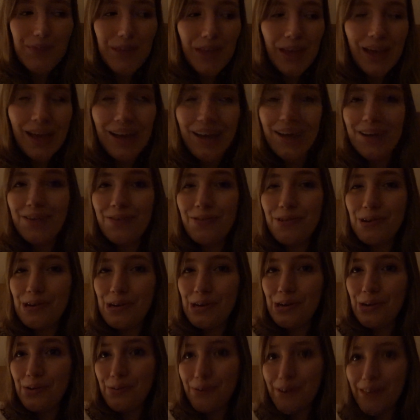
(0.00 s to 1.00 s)
I
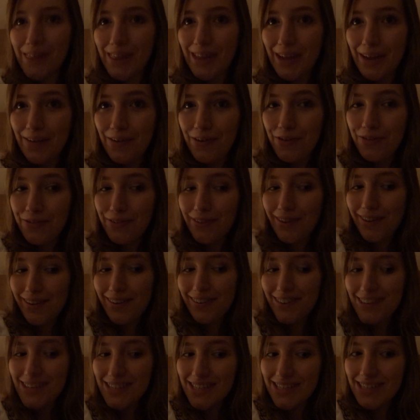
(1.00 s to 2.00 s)
wonder what they're
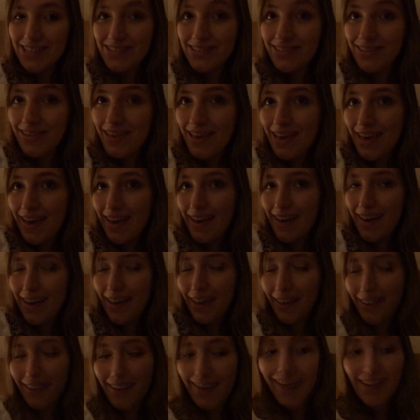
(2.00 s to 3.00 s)
referring to
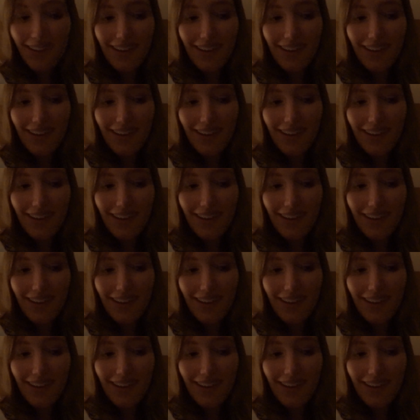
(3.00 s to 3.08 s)
there,